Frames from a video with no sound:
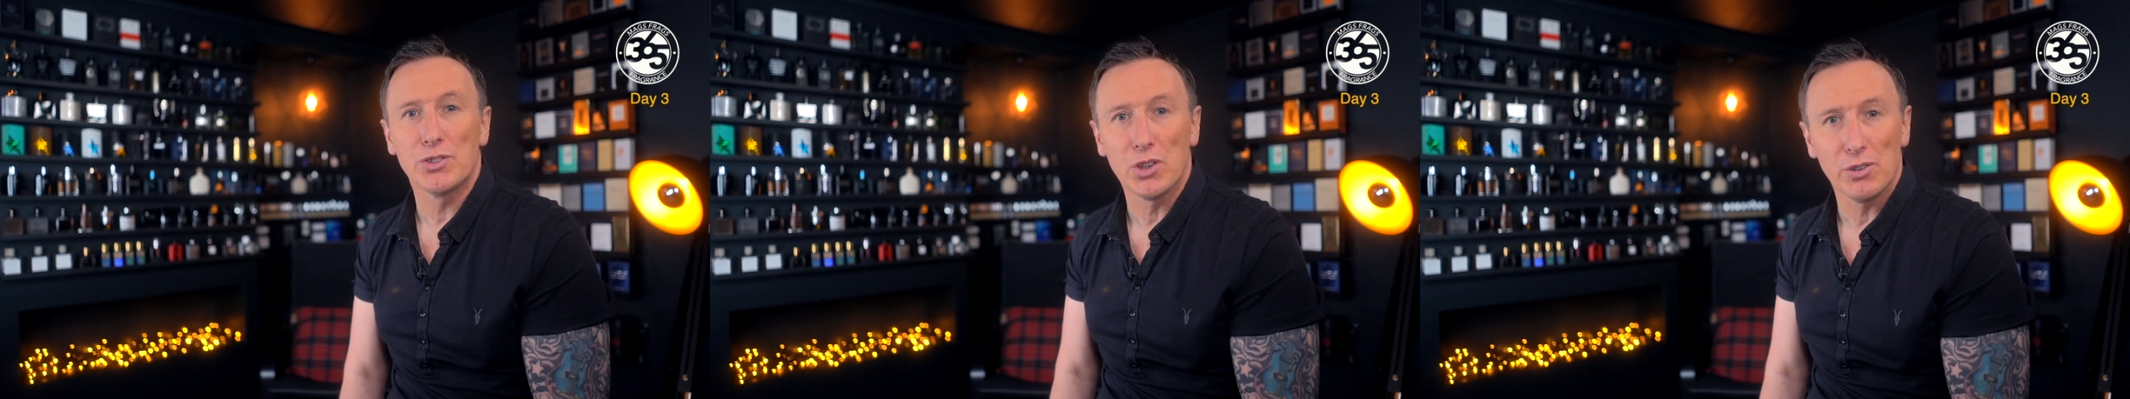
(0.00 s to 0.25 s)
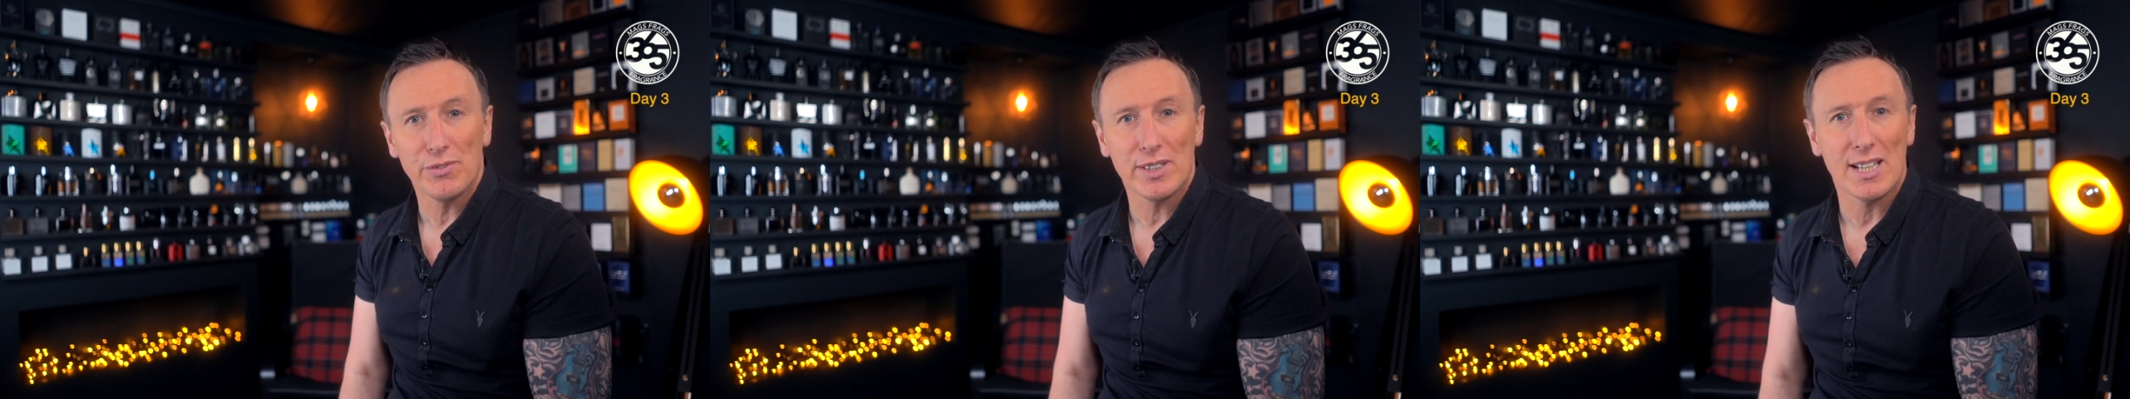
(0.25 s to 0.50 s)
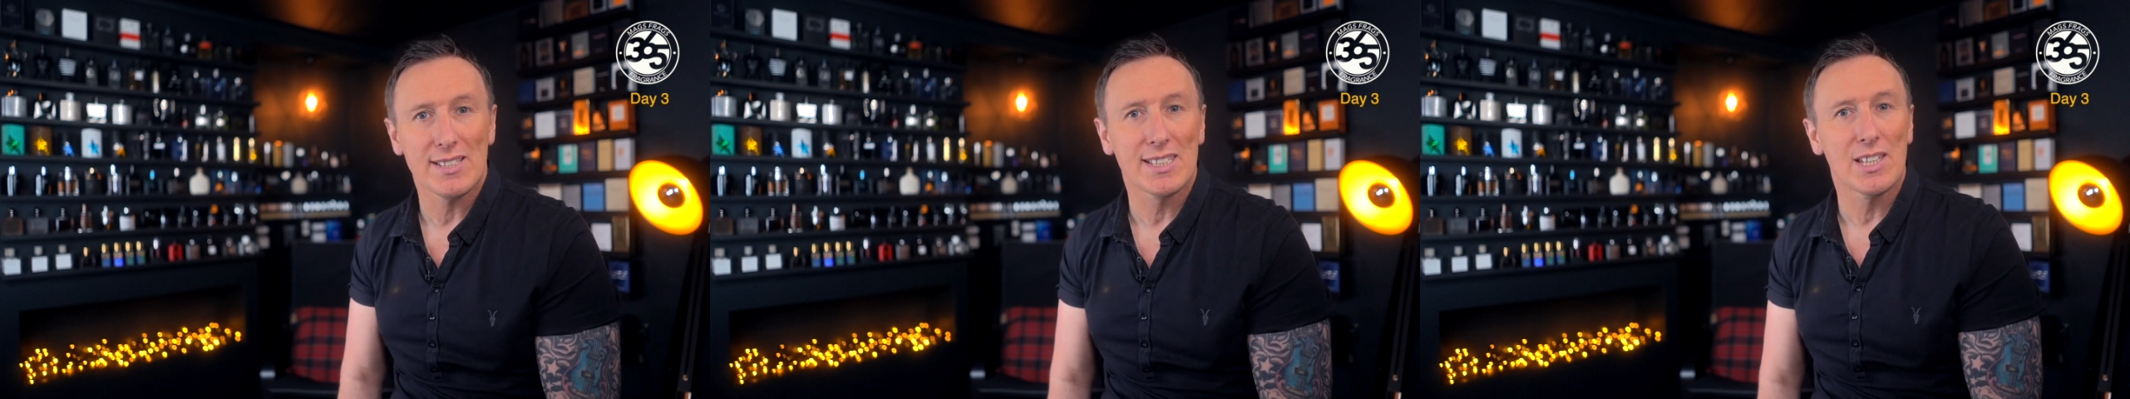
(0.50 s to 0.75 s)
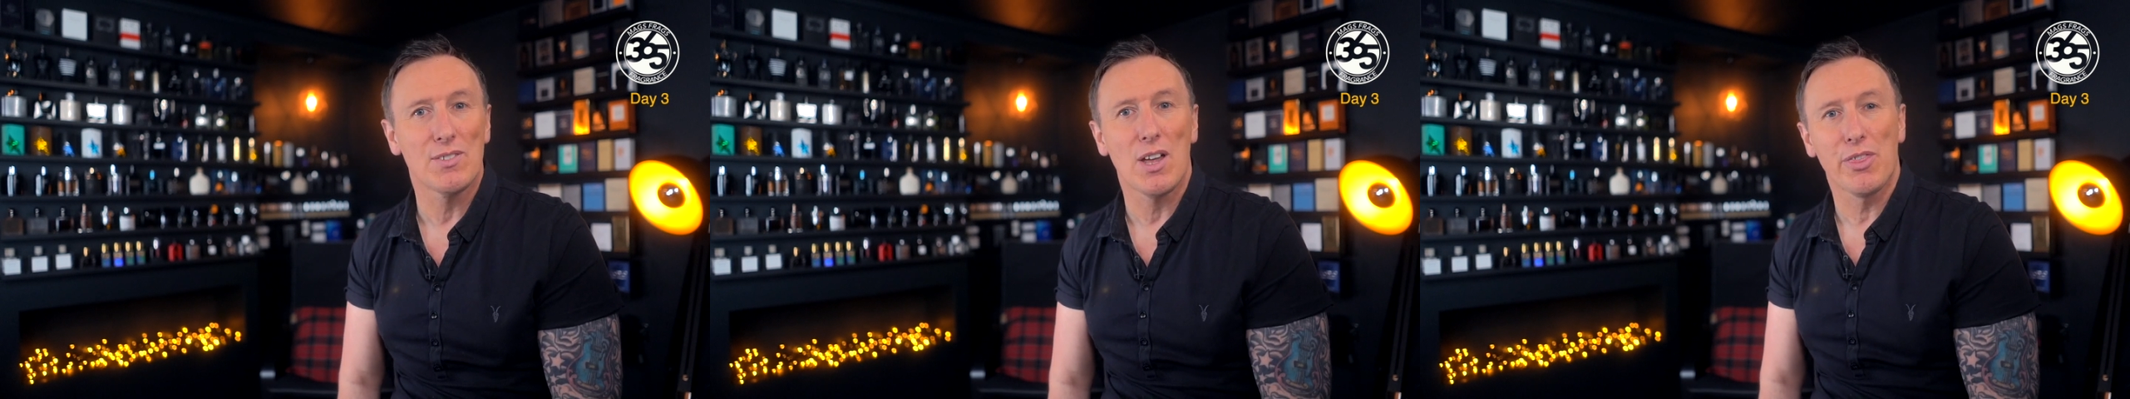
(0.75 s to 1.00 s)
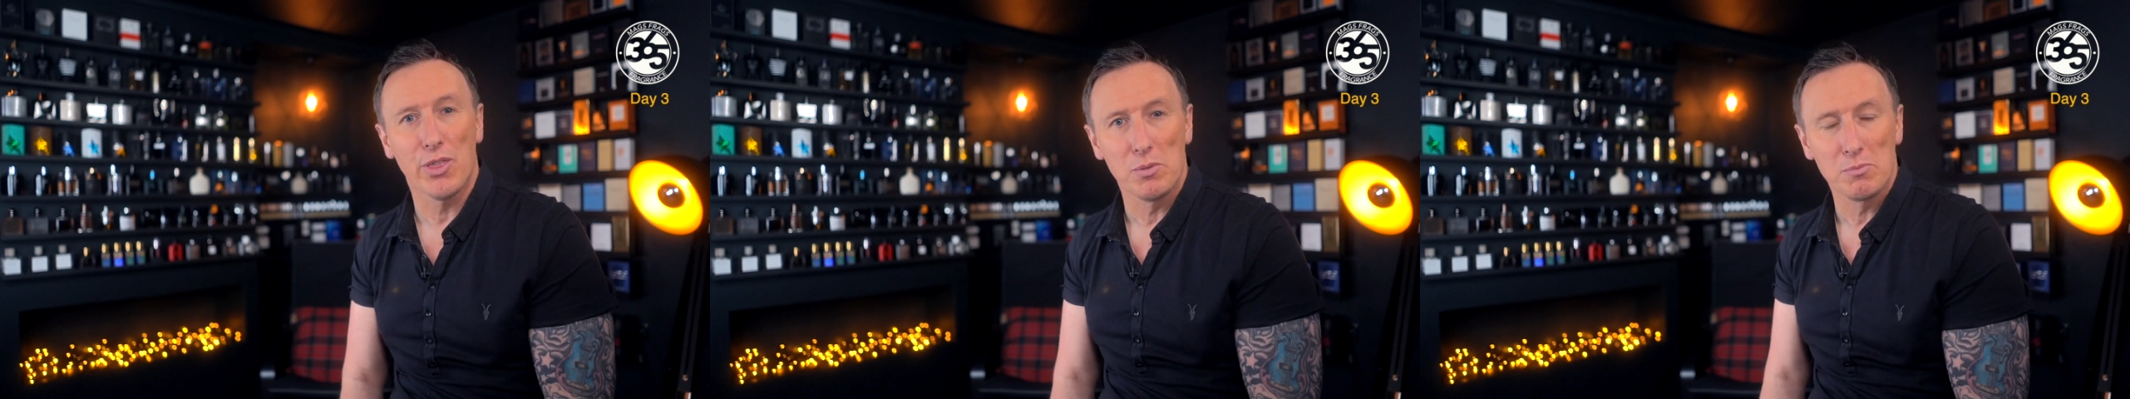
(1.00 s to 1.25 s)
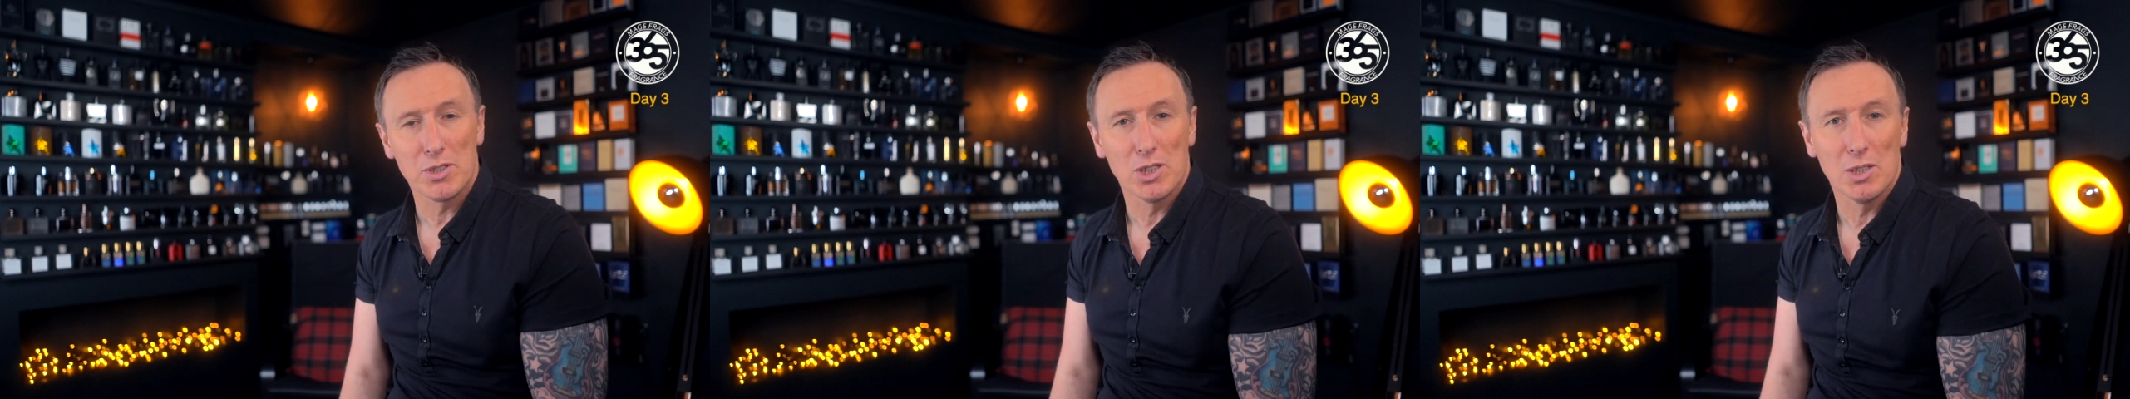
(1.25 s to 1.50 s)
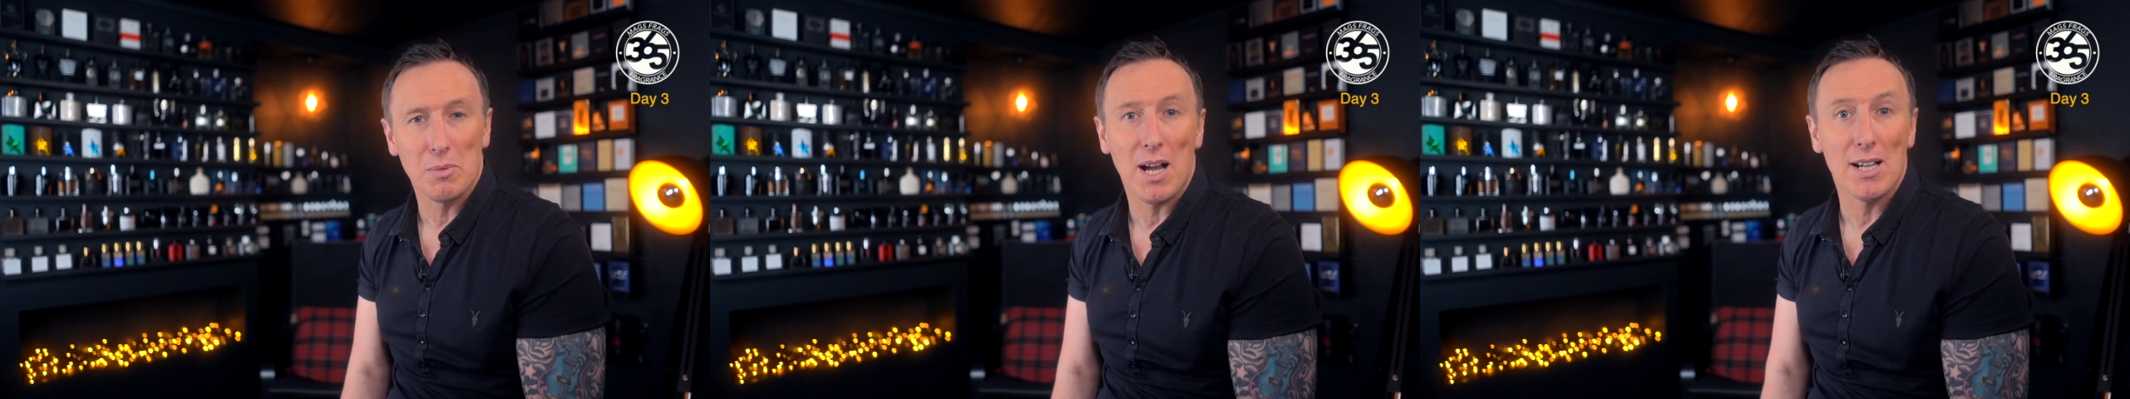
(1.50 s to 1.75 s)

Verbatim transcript: don't forget to give it a thumbs up